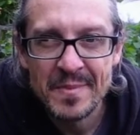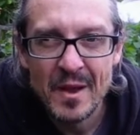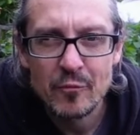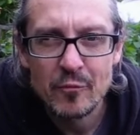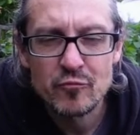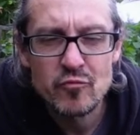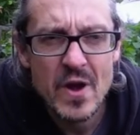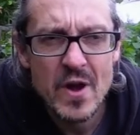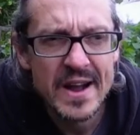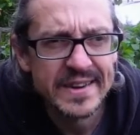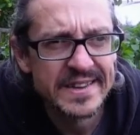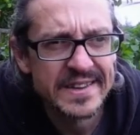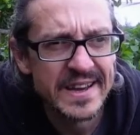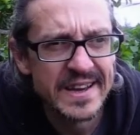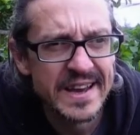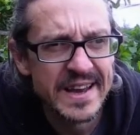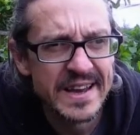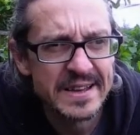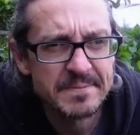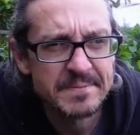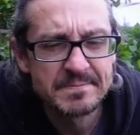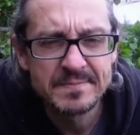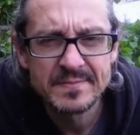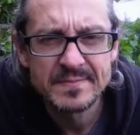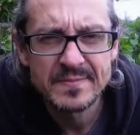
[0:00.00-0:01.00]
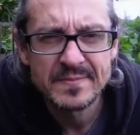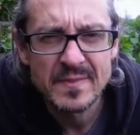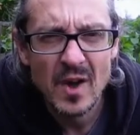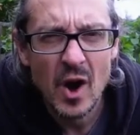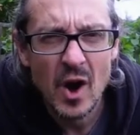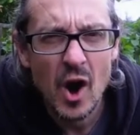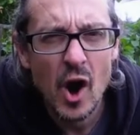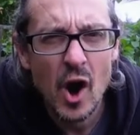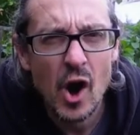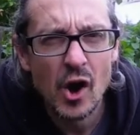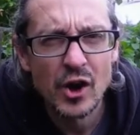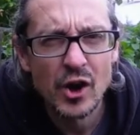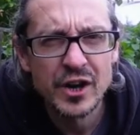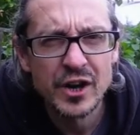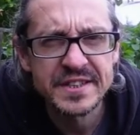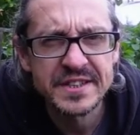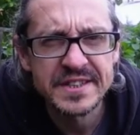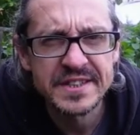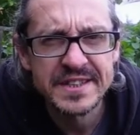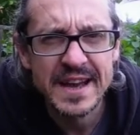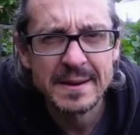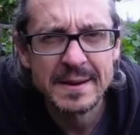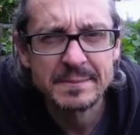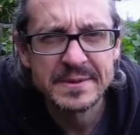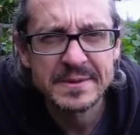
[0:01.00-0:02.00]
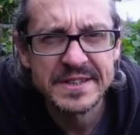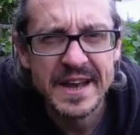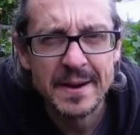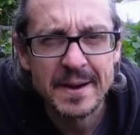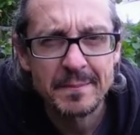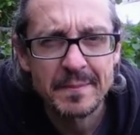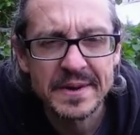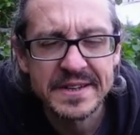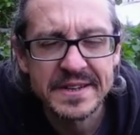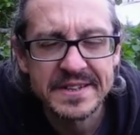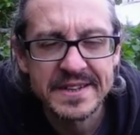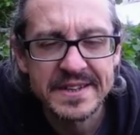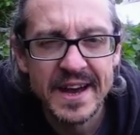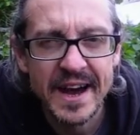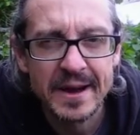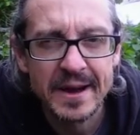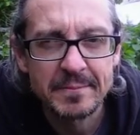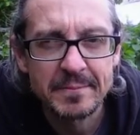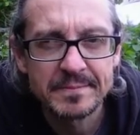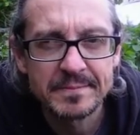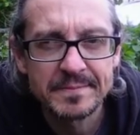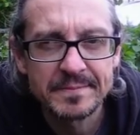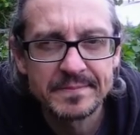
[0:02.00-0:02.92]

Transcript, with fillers: Ready August, September time.